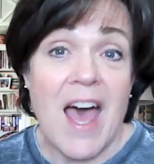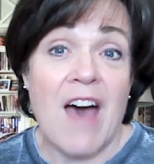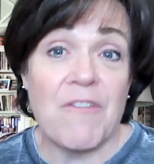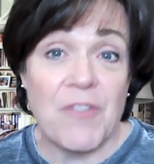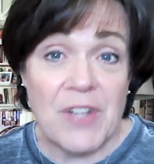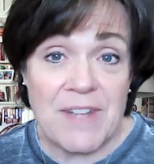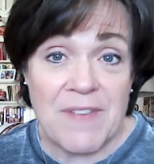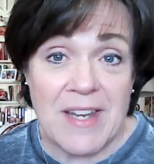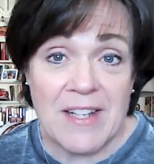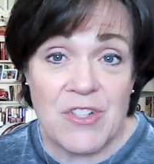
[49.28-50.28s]
fully
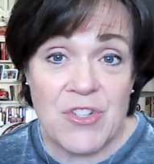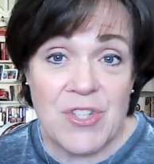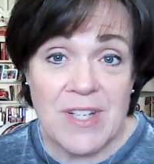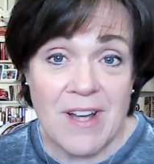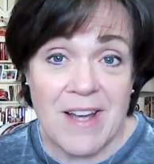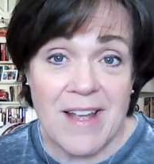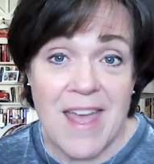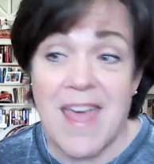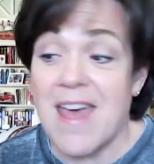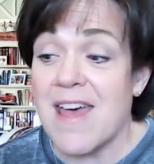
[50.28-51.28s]
finished,
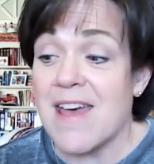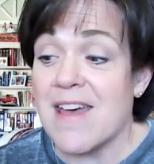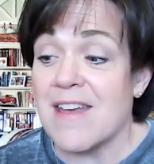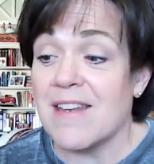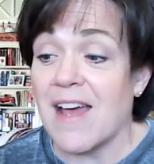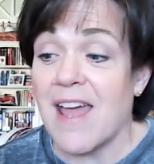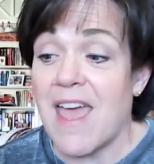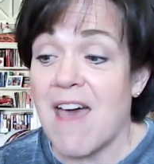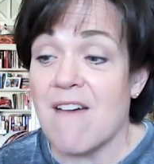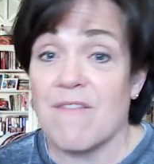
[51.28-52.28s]
and I
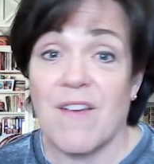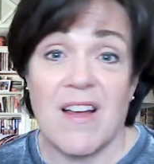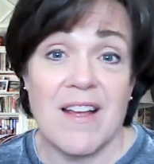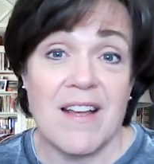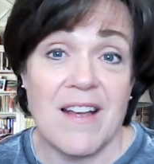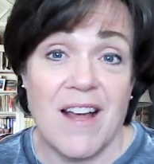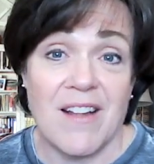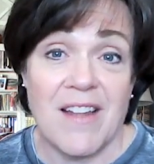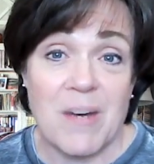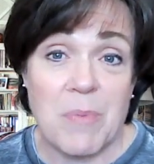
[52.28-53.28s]
have a
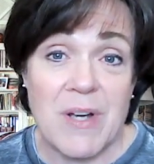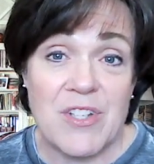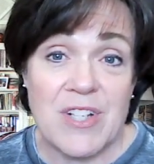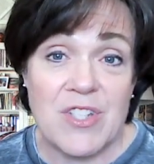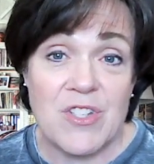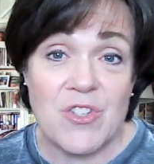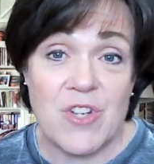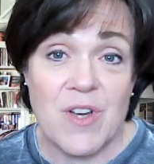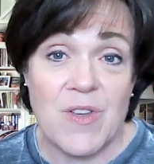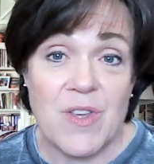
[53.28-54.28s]
lot of projects to
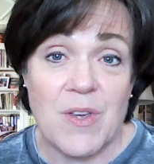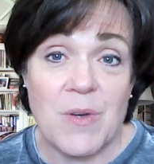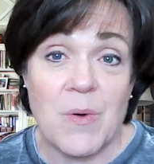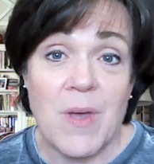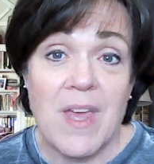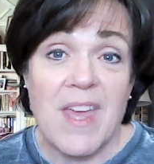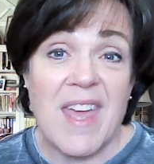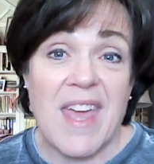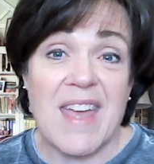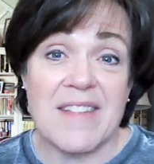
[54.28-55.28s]
show you
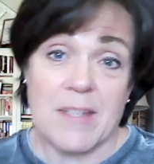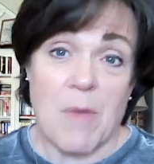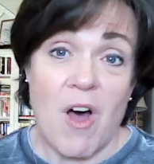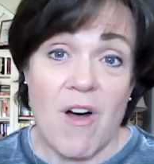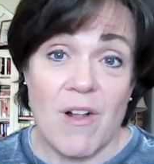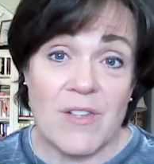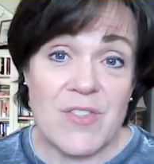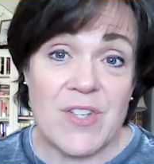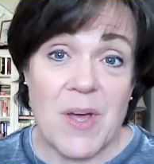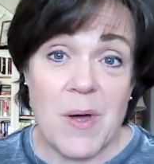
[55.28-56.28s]
and some hauls.
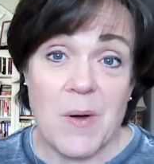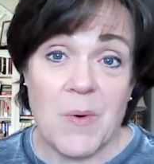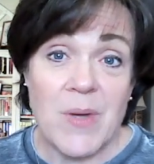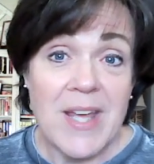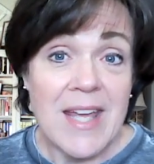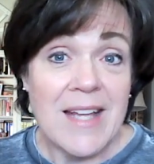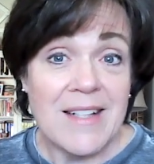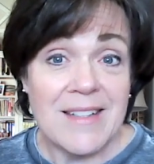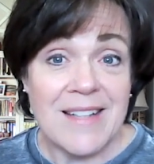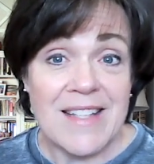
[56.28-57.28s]
So
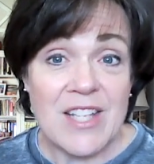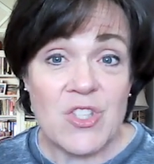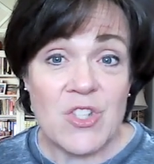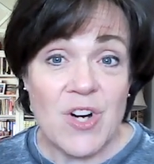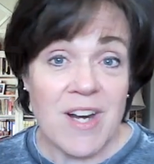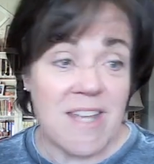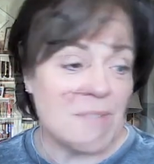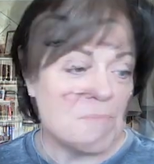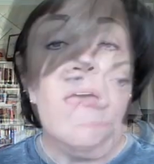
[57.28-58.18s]
let's get started.